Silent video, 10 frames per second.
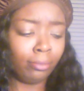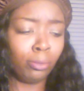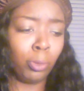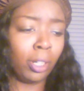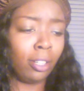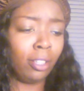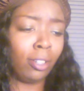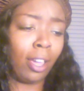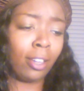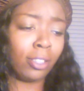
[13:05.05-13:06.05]
I'm
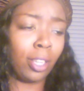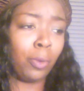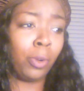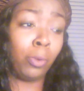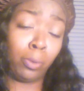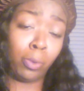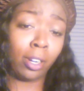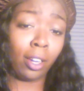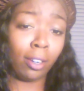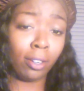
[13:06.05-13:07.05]
gonna say, well, one
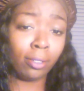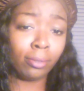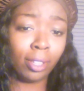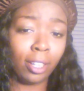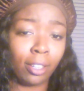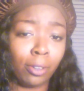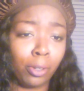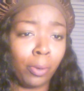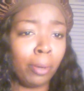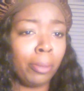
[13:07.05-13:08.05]
nighter. He didn't go
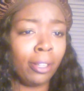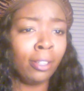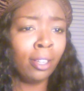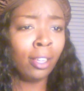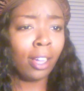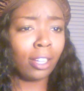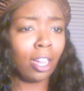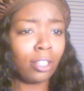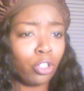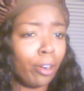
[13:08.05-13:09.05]
nowhere, but
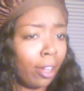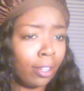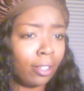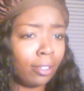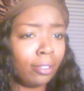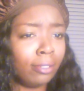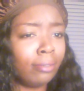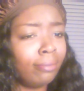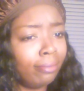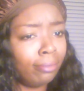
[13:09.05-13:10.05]
I tried it,
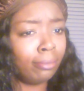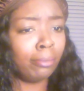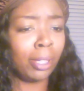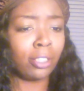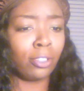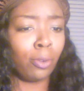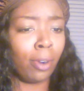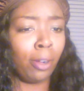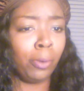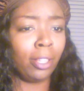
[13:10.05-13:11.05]
messing
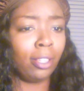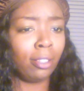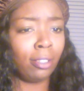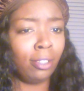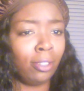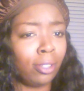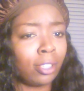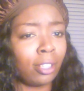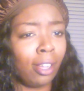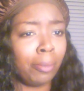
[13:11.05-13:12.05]
around with, you know, the
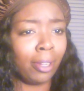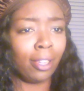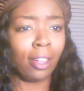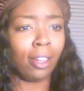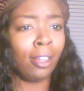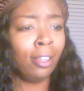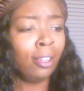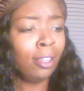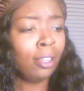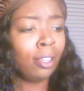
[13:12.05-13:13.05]
celebrity guy.
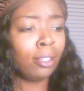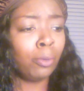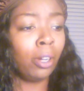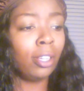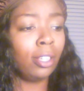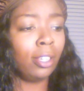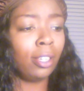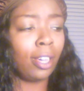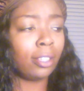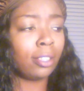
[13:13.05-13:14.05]
Well, he
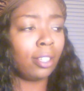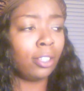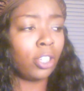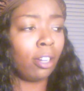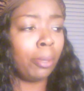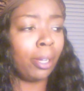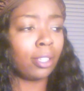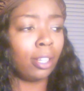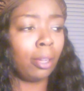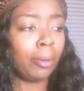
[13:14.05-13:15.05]
has a child by a
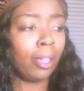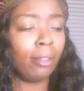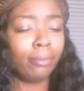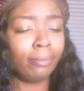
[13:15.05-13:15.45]
celebrity.